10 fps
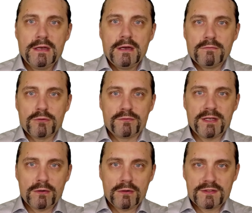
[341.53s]
What we
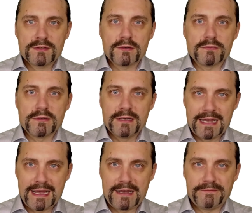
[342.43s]
also
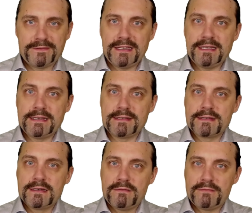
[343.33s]
have is
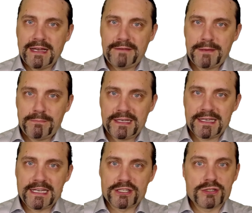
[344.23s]
we have
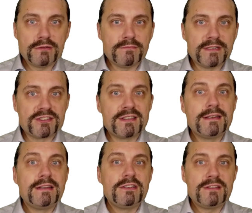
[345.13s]
application with
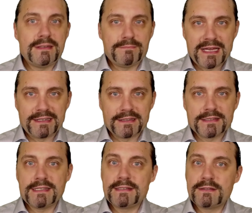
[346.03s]

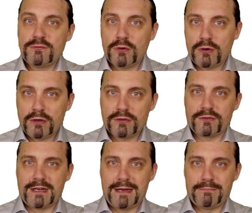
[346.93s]
dependencies to other
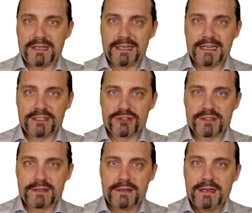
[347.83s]
application.
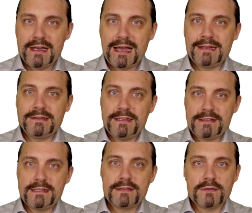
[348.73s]
And this
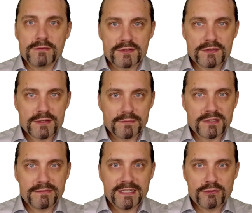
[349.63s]
is also something
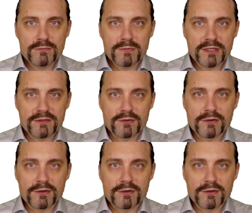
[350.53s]
we need to monitor.